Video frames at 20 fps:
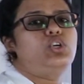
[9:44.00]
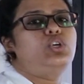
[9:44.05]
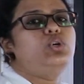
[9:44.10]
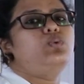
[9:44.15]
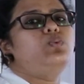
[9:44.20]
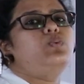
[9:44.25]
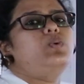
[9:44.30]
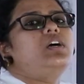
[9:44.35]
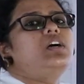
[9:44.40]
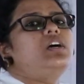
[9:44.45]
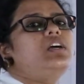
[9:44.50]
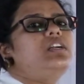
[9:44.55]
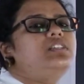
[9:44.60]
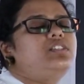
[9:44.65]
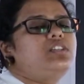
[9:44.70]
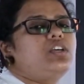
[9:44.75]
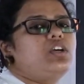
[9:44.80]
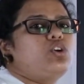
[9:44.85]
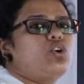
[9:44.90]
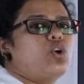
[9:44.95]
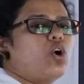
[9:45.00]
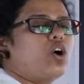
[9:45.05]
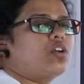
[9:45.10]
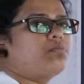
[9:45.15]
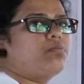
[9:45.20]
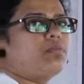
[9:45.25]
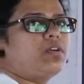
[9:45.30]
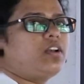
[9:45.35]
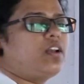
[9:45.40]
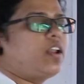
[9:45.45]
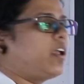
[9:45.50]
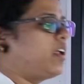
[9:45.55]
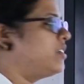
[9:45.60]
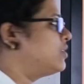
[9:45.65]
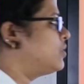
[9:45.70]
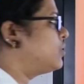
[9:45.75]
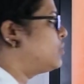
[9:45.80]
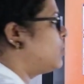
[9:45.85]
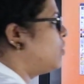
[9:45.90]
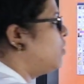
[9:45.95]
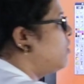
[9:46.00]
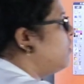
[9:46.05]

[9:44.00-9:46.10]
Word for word: towards a normal line. So,